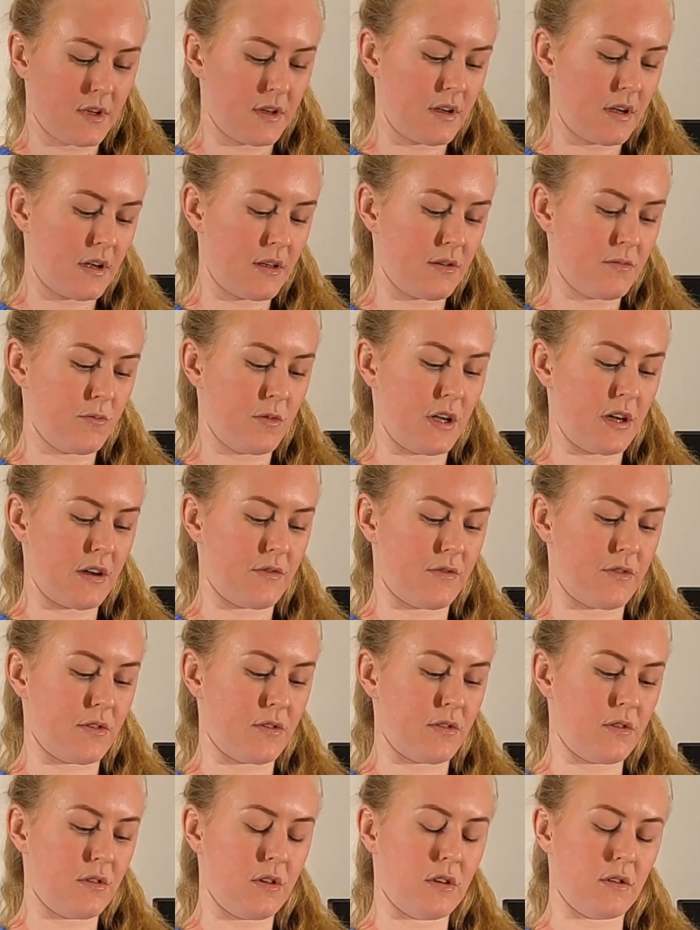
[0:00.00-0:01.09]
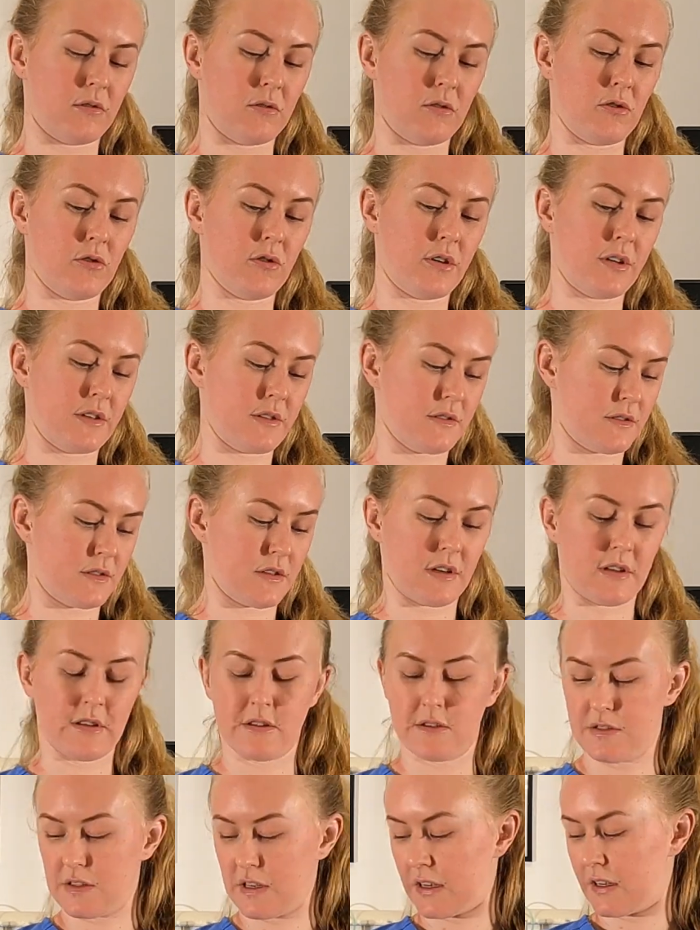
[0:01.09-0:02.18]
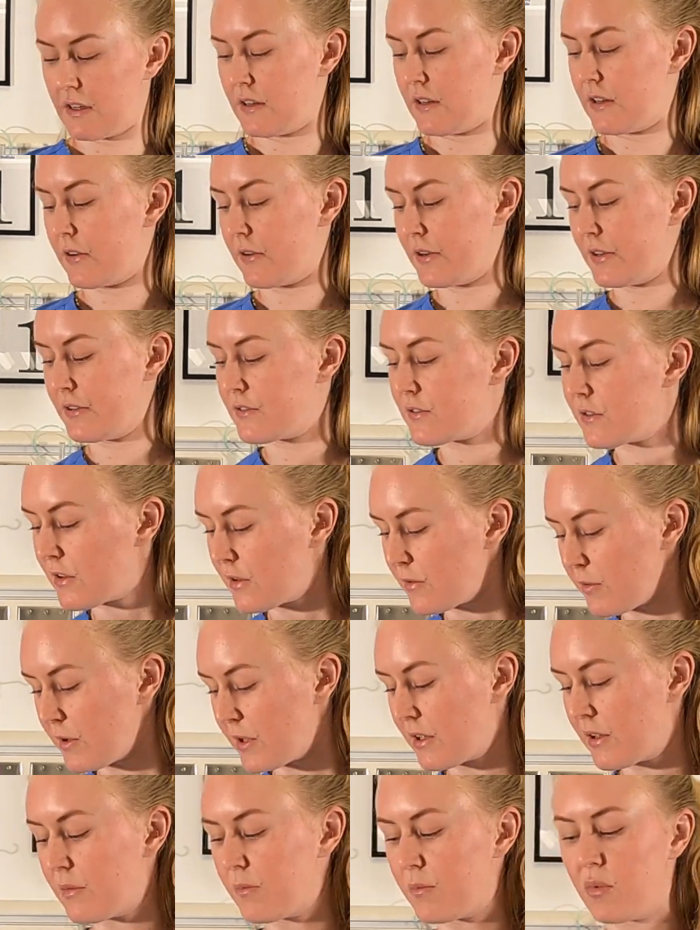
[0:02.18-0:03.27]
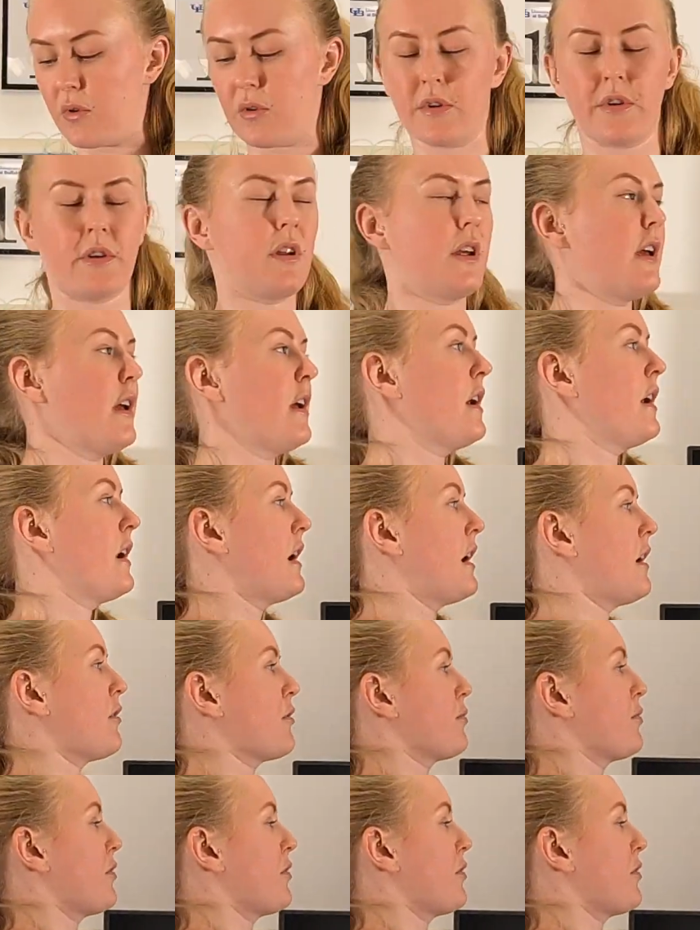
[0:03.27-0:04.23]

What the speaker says: And we have a little hook inside the secondary so that we can put our